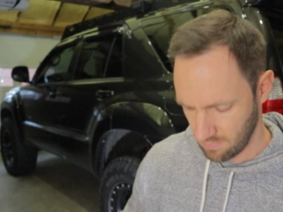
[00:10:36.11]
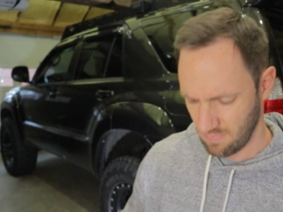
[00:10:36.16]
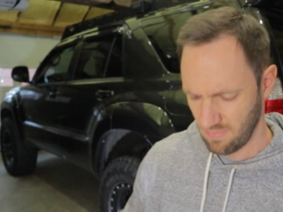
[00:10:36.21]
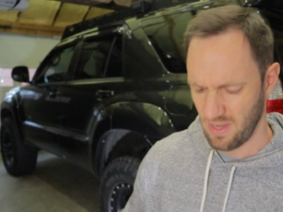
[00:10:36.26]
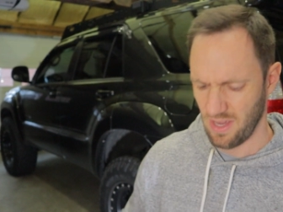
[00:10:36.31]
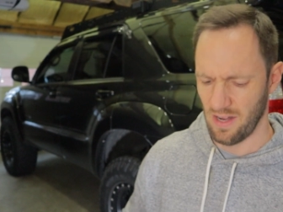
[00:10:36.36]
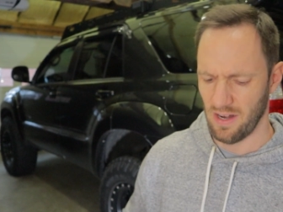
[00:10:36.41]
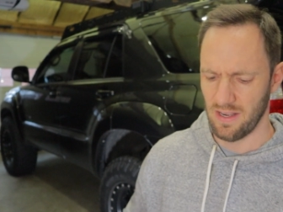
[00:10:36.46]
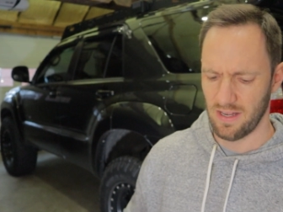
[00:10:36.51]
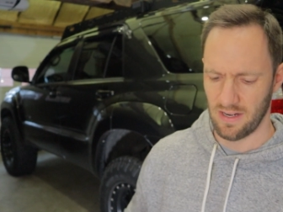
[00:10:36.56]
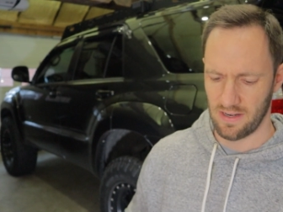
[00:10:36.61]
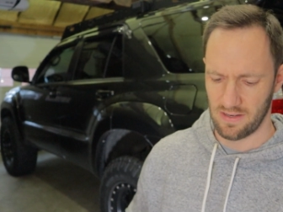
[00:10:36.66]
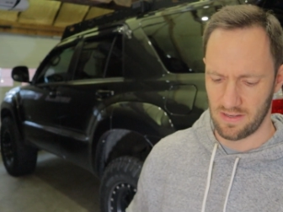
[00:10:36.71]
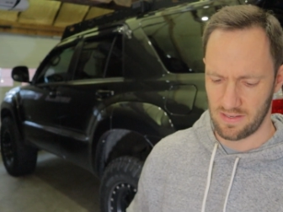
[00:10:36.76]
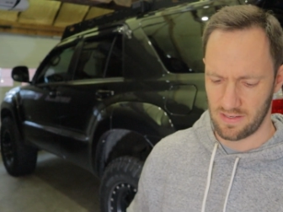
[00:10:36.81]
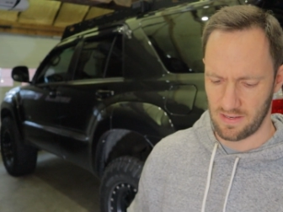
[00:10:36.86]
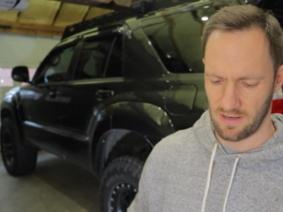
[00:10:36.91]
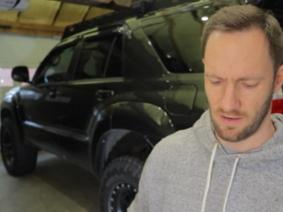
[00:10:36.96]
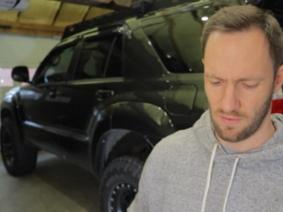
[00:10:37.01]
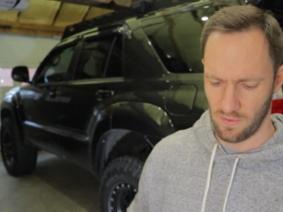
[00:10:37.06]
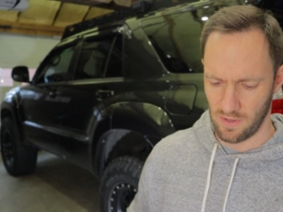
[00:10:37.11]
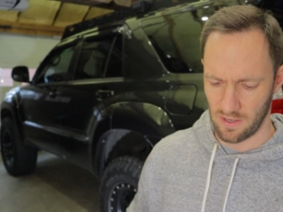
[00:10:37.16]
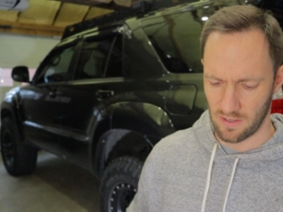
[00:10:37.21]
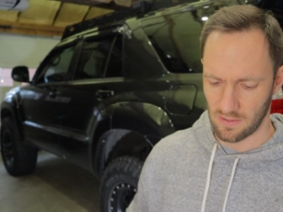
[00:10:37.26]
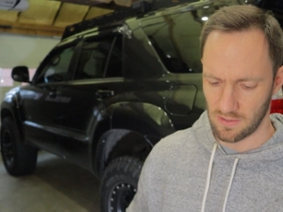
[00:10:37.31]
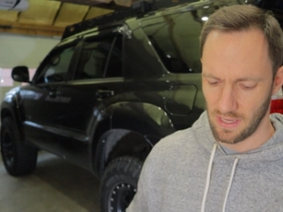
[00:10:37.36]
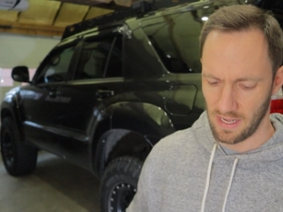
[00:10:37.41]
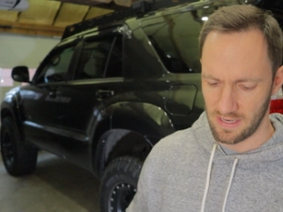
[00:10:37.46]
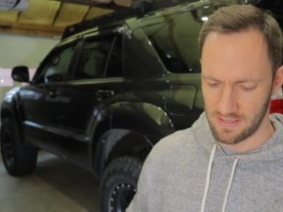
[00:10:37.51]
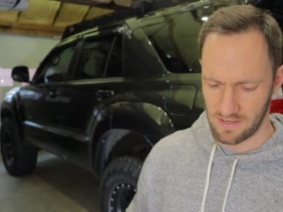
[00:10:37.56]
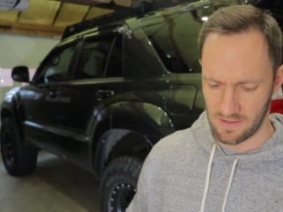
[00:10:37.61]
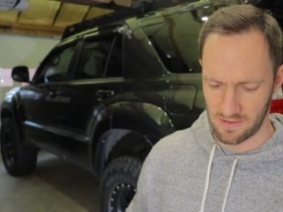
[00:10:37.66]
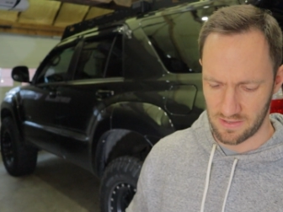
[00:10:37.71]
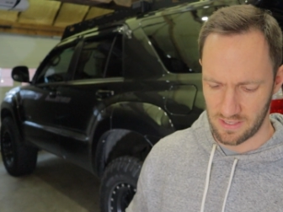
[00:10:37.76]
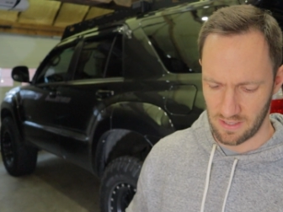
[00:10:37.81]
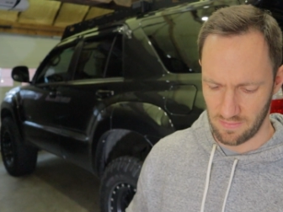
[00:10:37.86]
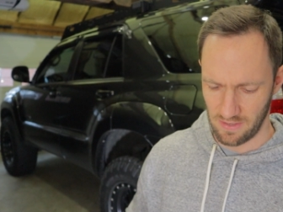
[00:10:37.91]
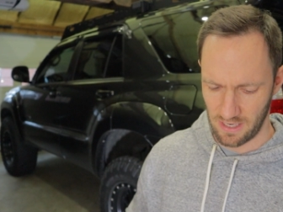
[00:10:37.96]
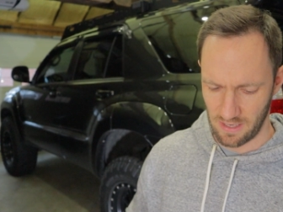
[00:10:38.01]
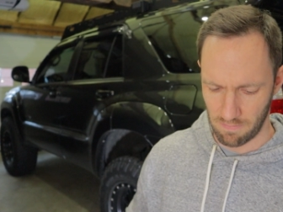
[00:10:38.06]
Man, I gotta start wearing glasses or
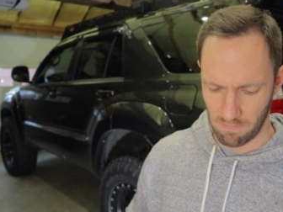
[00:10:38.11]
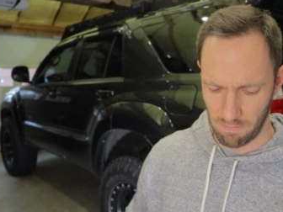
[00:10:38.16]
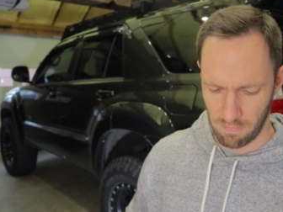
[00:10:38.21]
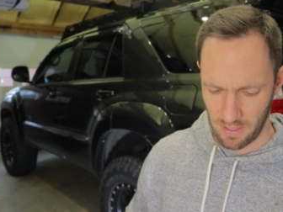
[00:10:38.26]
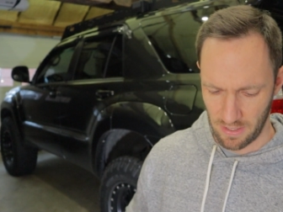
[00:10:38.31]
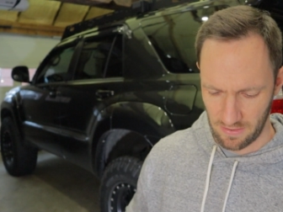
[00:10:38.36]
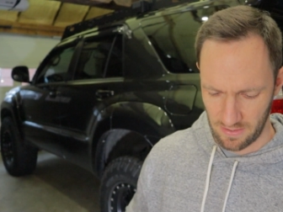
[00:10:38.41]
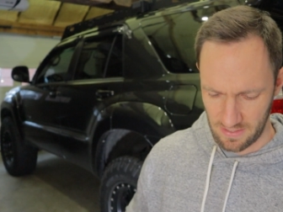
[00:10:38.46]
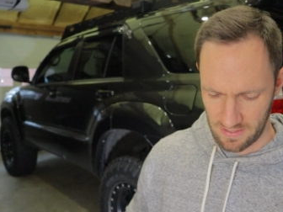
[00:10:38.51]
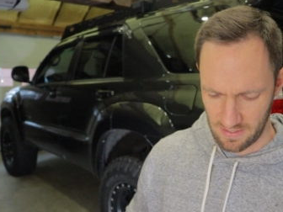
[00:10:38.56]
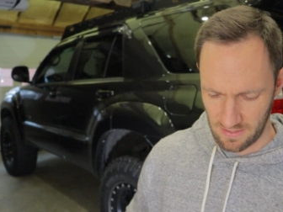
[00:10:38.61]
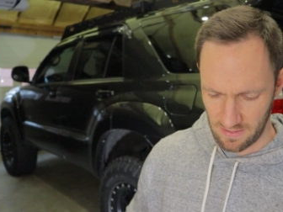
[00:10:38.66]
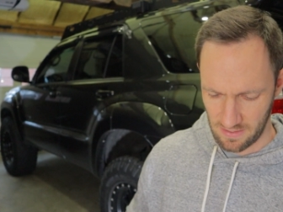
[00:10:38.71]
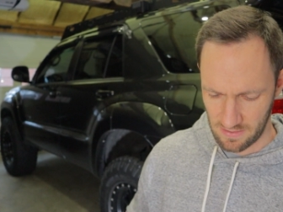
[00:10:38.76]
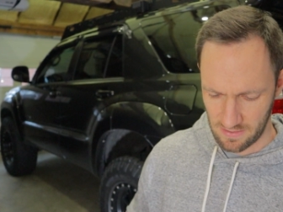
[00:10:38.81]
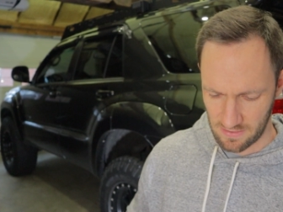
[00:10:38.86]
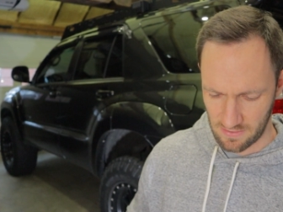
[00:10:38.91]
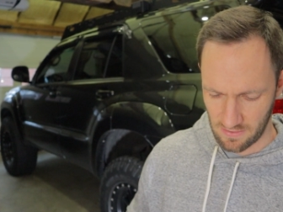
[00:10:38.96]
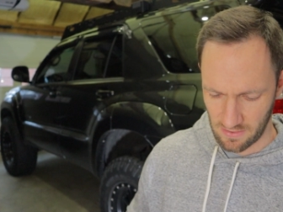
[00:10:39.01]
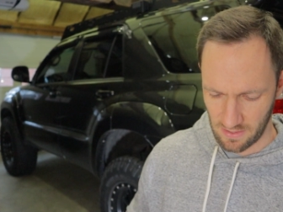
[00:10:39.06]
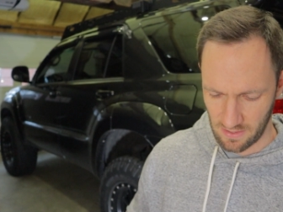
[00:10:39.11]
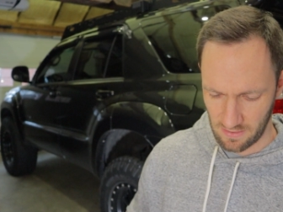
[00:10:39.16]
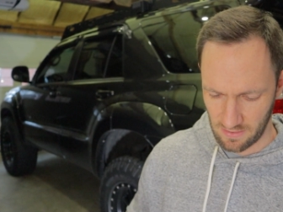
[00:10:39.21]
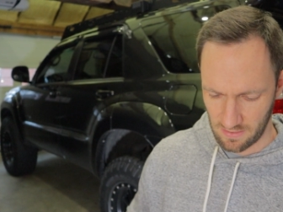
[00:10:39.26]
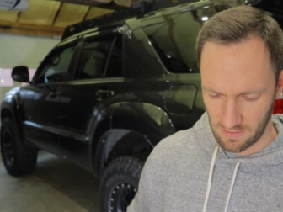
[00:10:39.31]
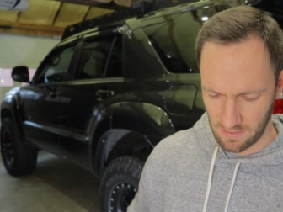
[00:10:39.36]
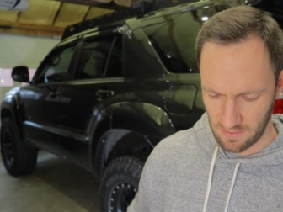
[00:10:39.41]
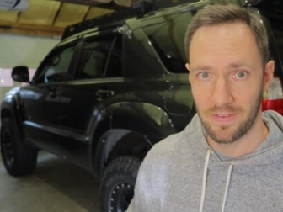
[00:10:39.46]
something. I can barely see this screen.